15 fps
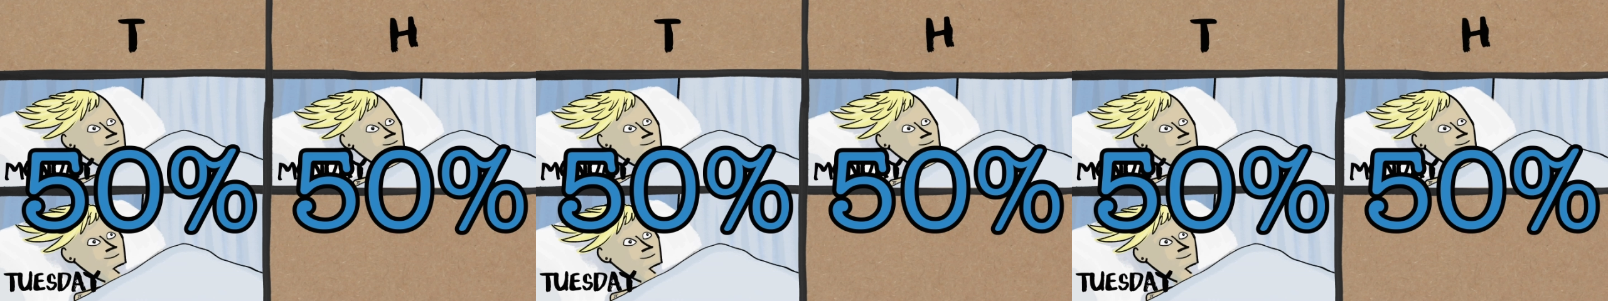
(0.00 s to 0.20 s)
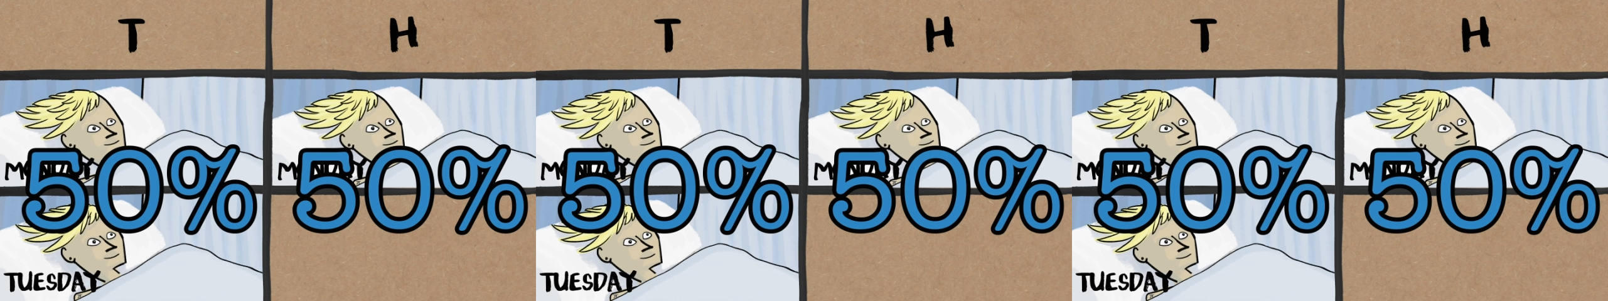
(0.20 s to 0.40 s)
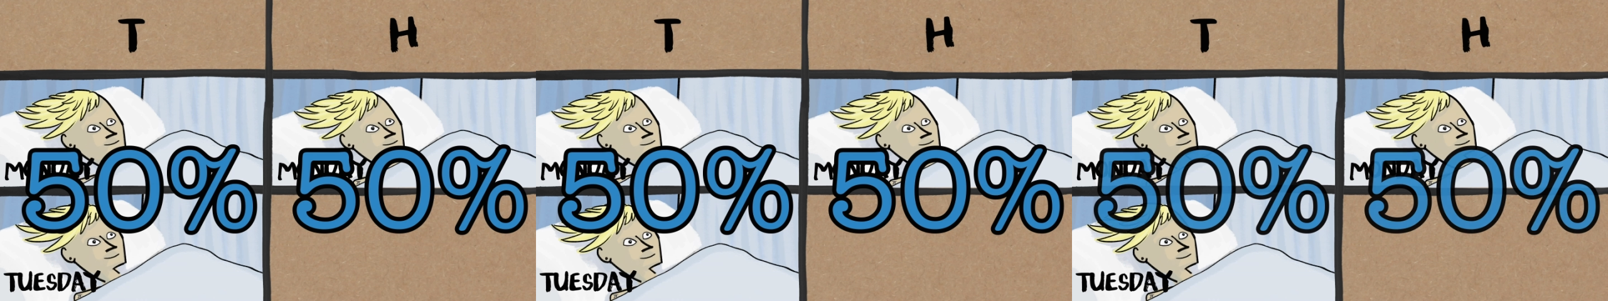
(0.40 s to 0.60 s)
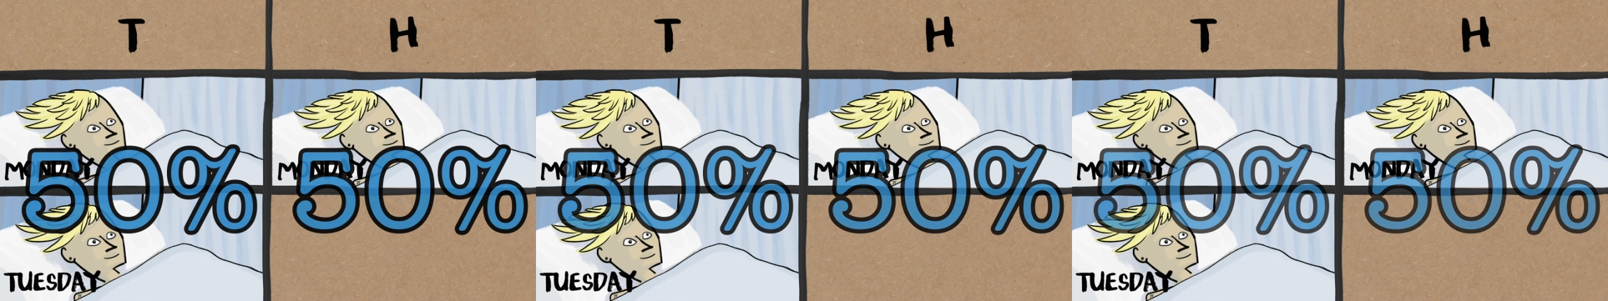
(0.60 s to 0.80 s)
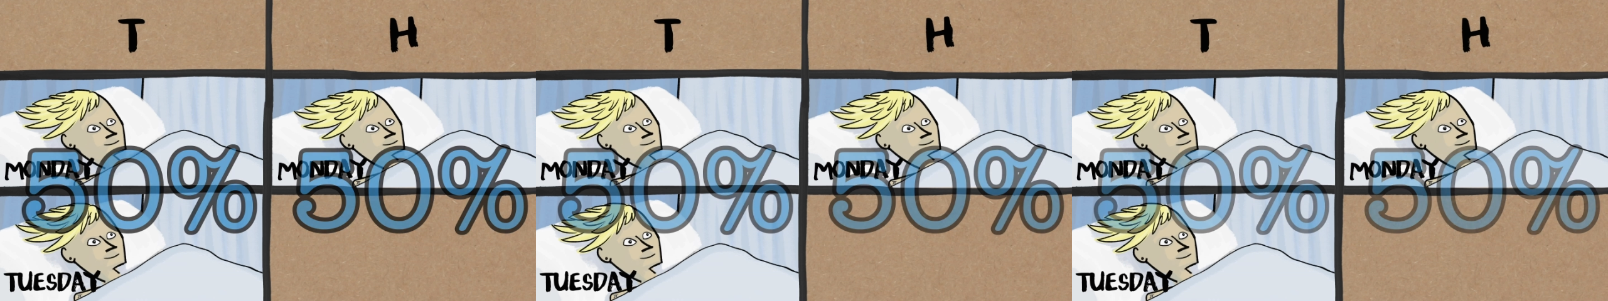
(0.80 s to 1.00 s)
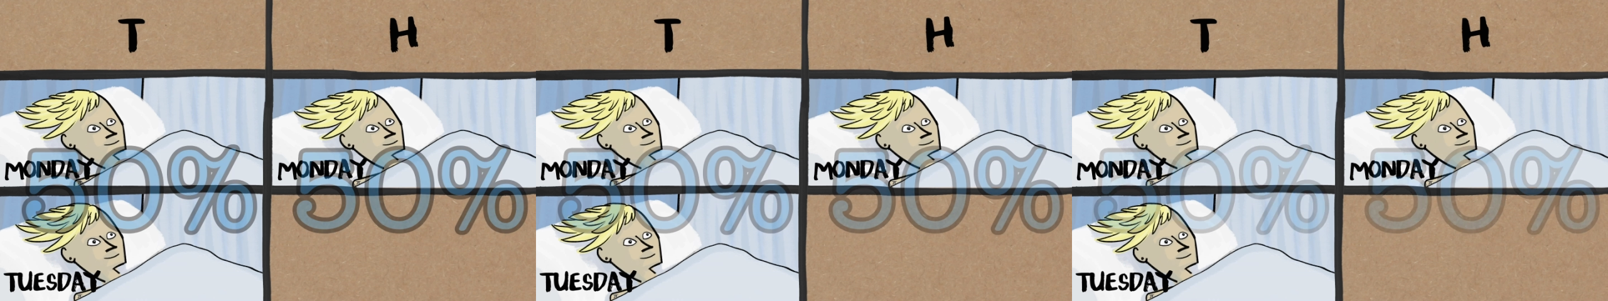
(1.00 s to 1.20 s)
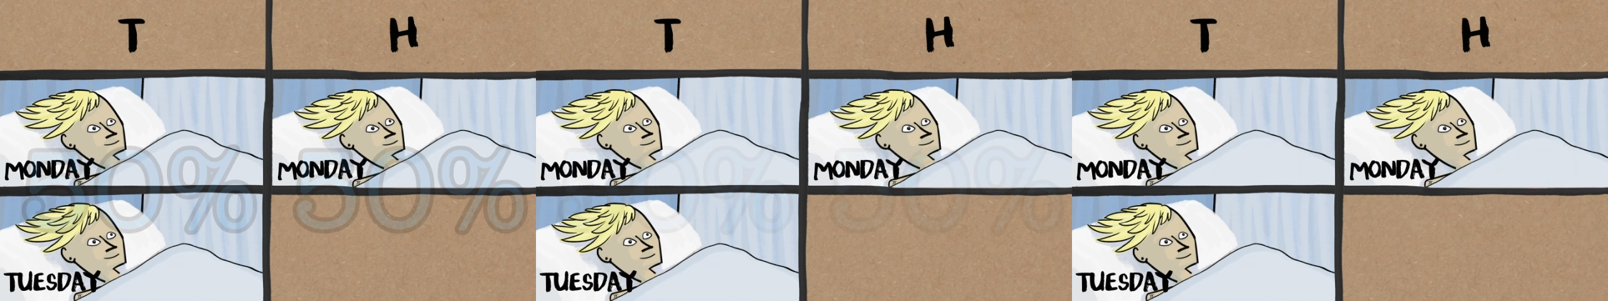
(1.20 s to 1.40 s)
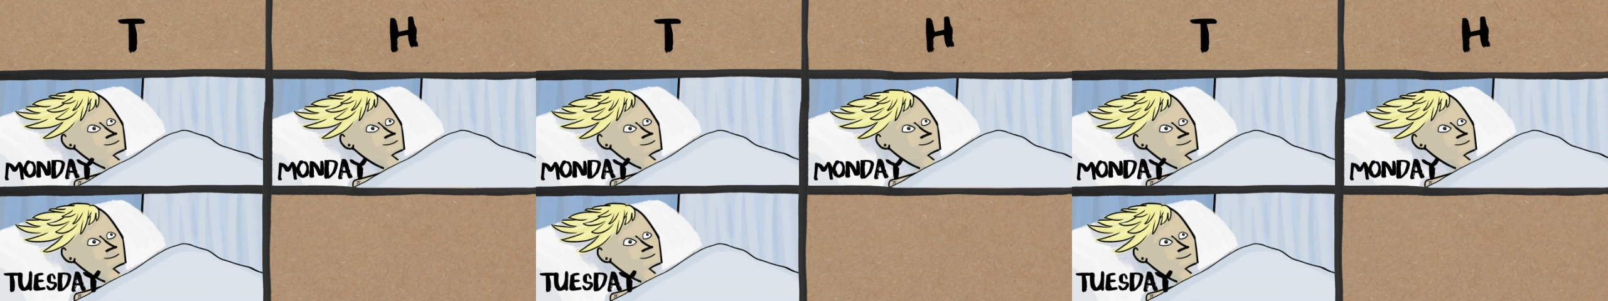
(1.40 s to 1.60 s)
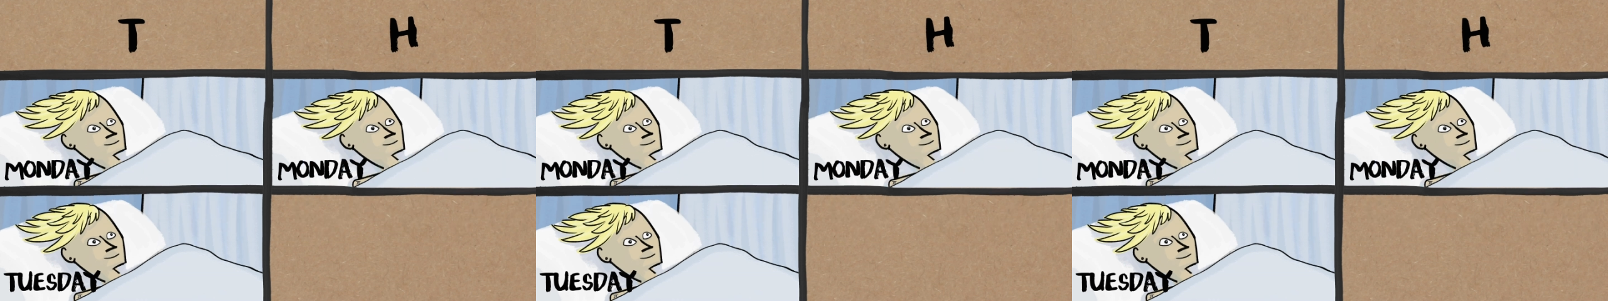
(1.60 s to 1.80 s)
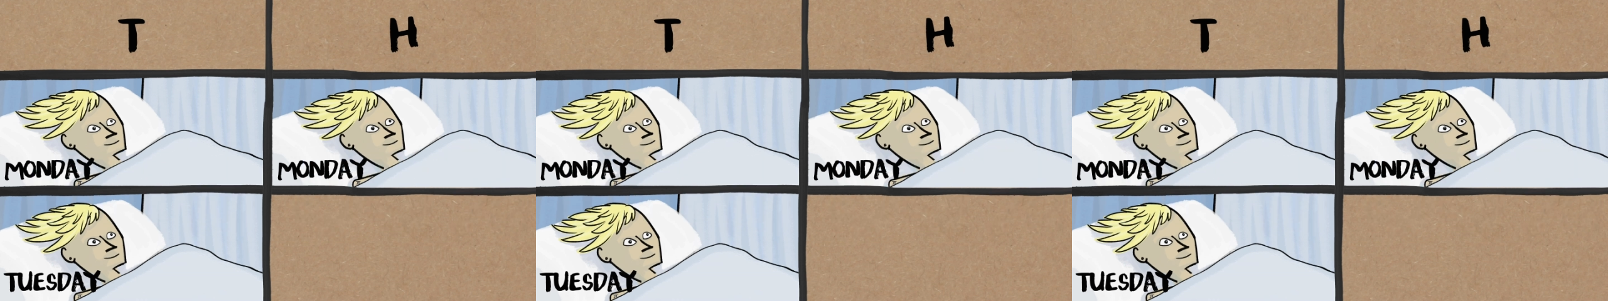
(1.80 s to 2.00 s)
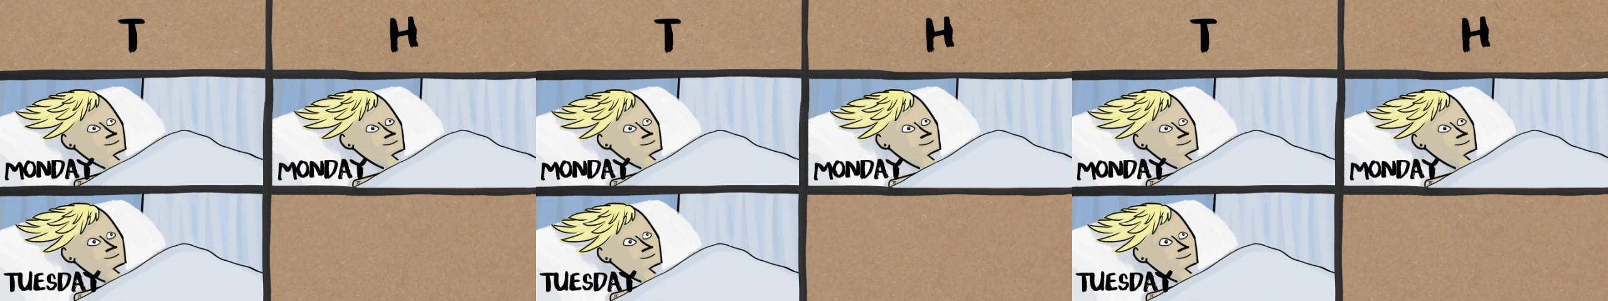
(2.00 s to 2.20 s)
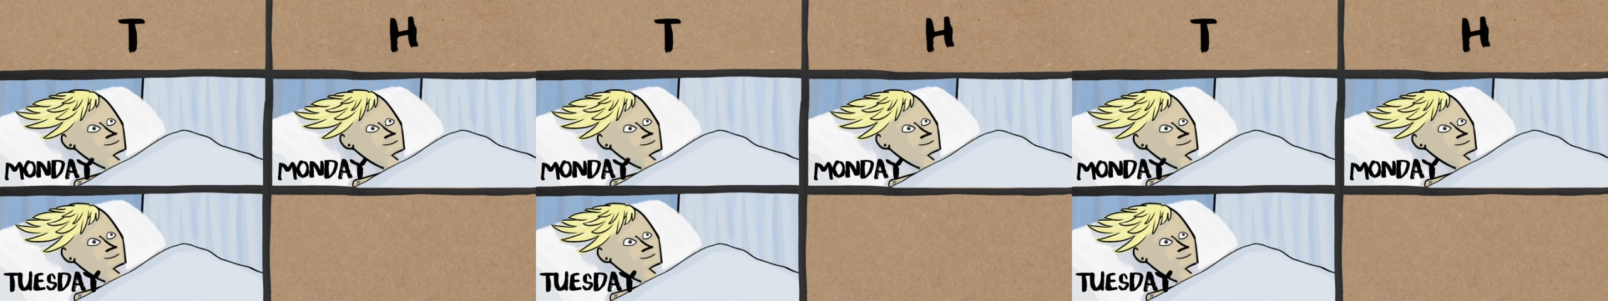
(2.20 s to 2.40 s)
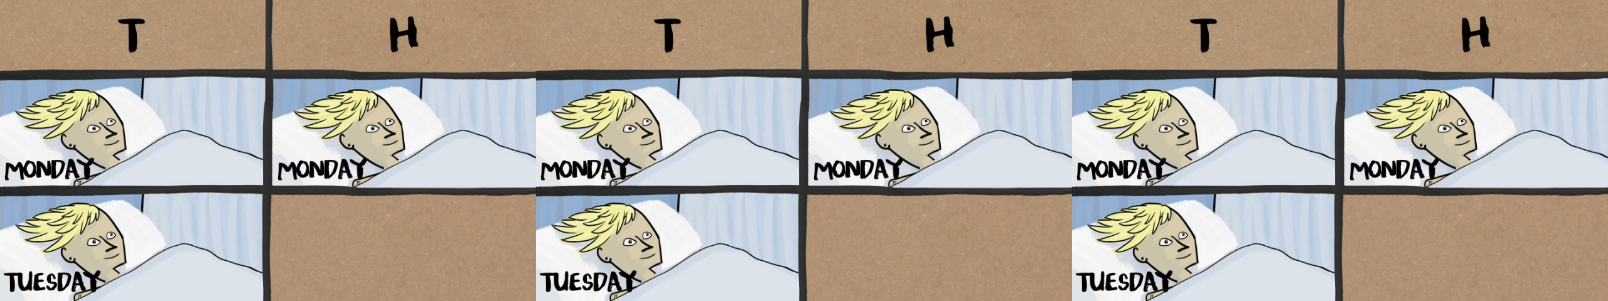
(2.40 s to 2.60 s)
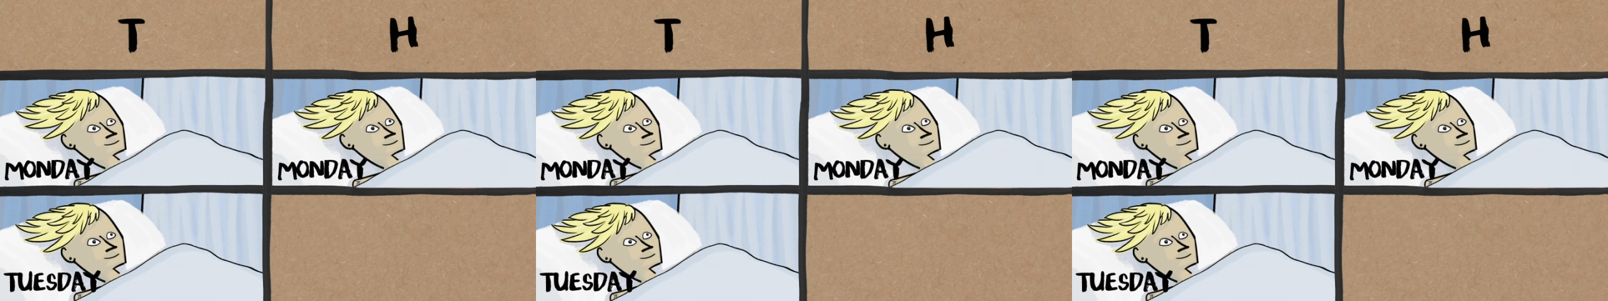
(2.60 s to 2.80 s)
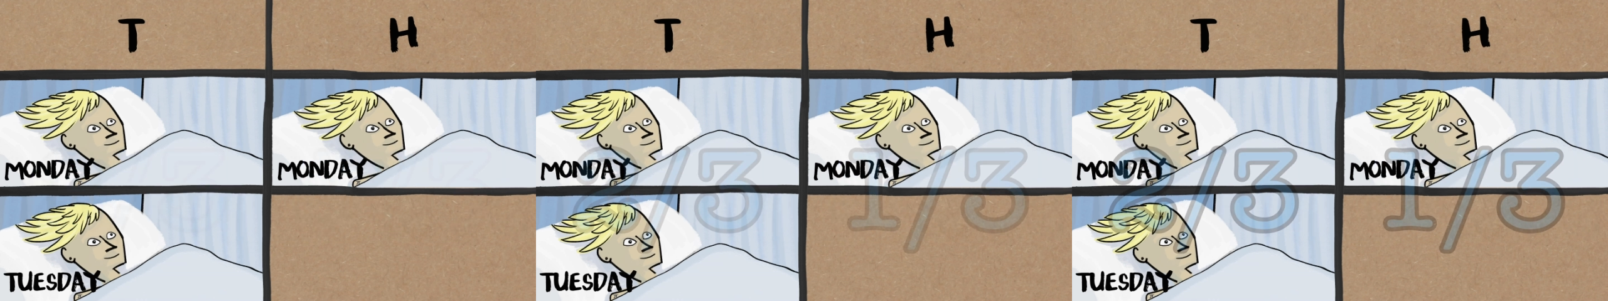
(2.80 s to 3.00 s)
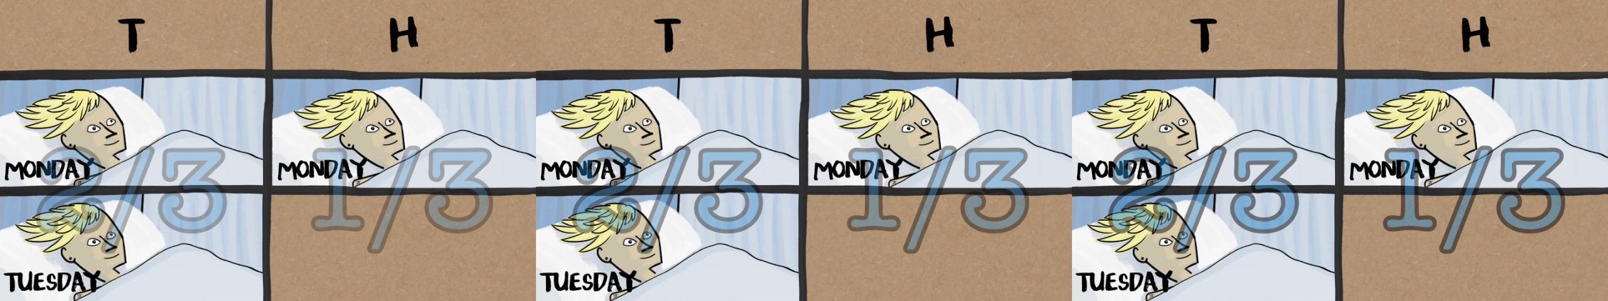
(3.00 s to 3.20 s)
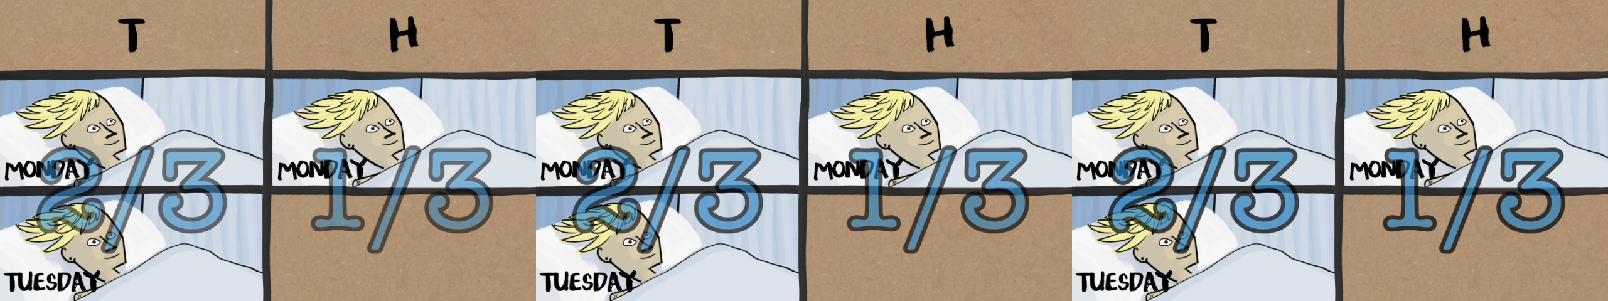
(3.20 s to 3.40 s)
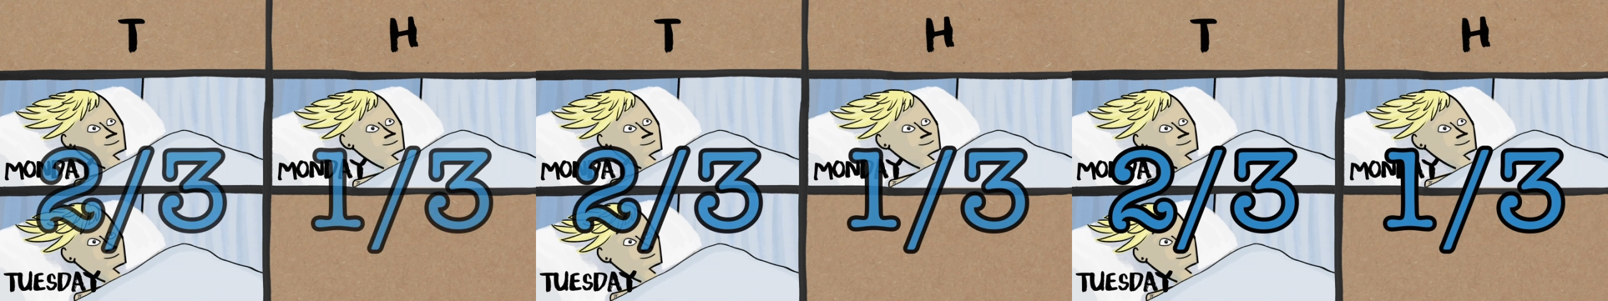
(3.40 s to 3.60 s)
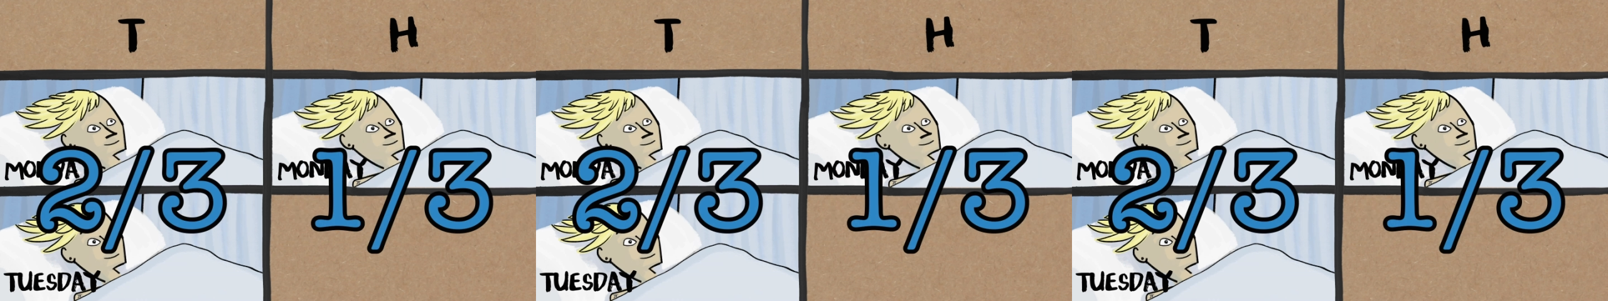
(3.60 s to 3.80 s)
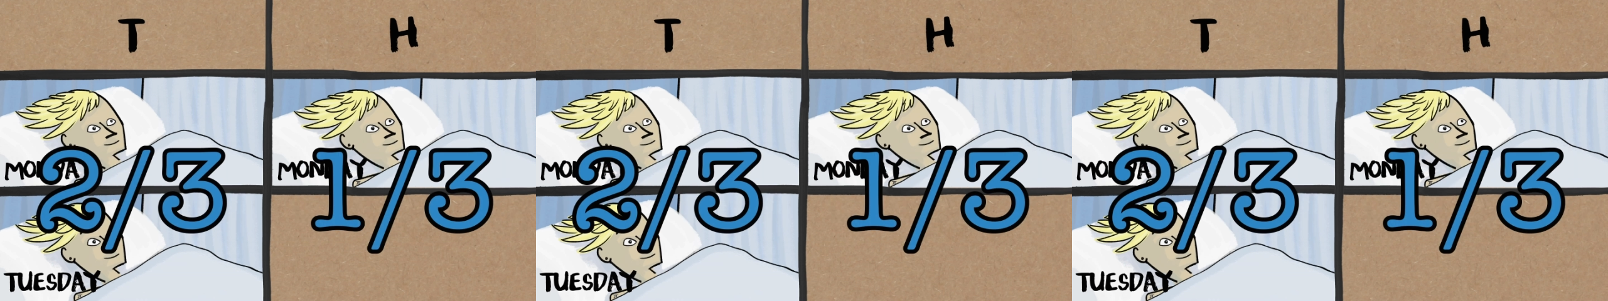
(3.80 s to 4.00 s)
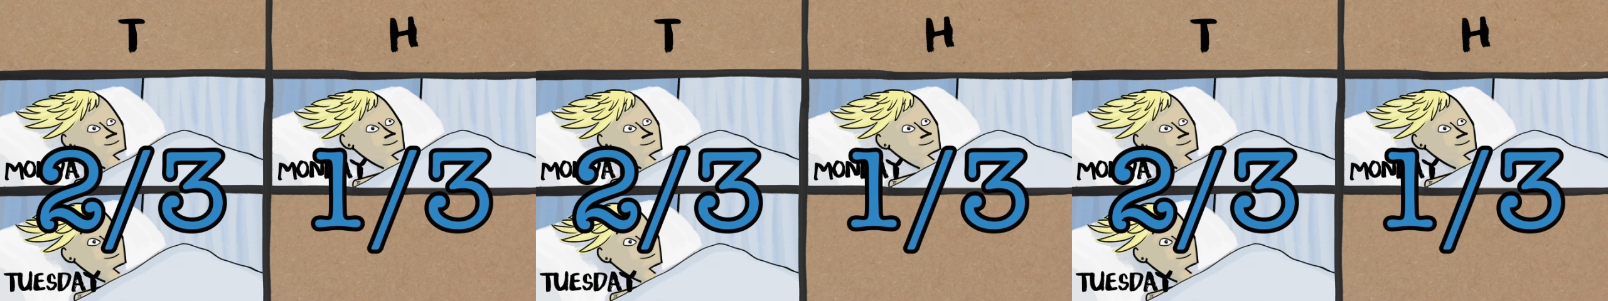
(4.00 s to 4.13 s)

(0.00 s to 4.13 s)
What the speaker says: Nobody's mouth can be seen.